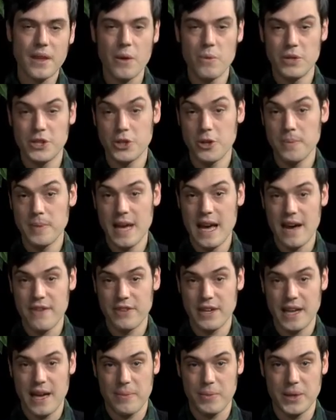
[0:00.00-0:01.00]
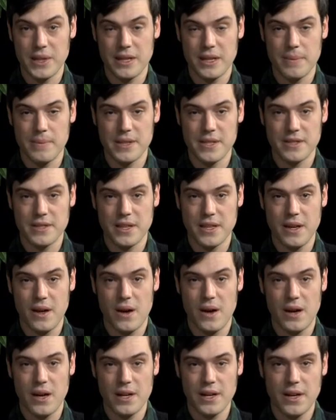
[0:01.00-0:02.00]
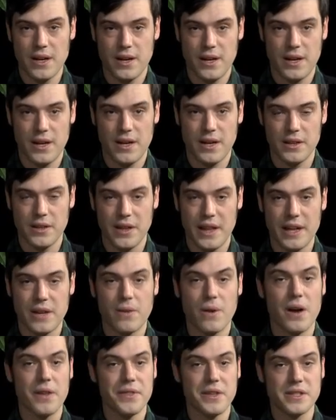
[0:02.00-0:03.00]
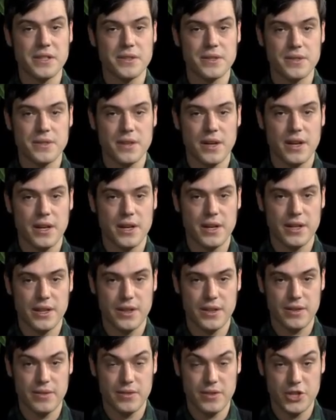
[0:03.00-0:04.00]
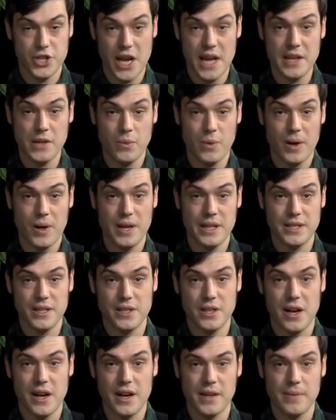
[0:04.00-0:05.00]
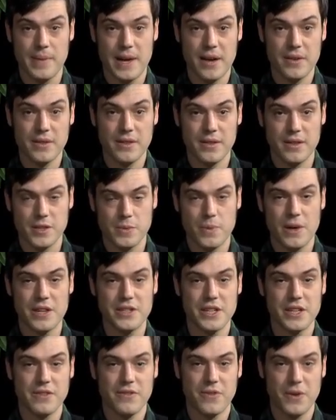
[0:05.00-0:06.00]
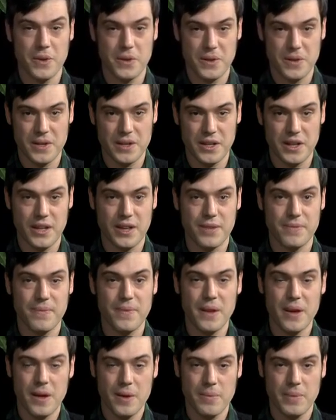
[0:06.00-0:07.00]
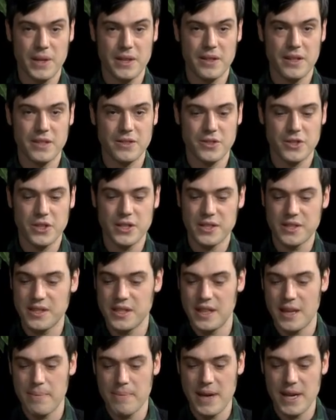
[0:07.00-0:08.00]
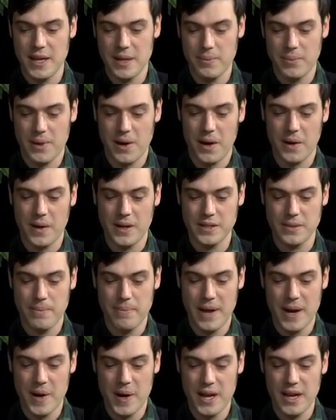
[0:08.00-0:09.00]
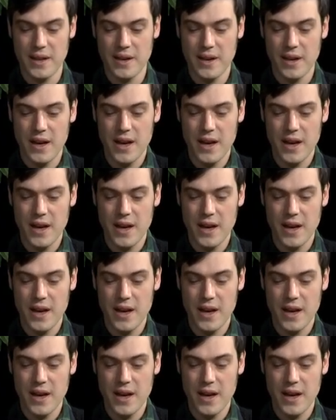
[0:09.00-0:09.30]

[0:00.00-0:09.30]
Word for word: We should be having Emily Kaminsky on uh, later on this uh, in January to talk about this project further, and um, but it's good to see them making progress in Barrie.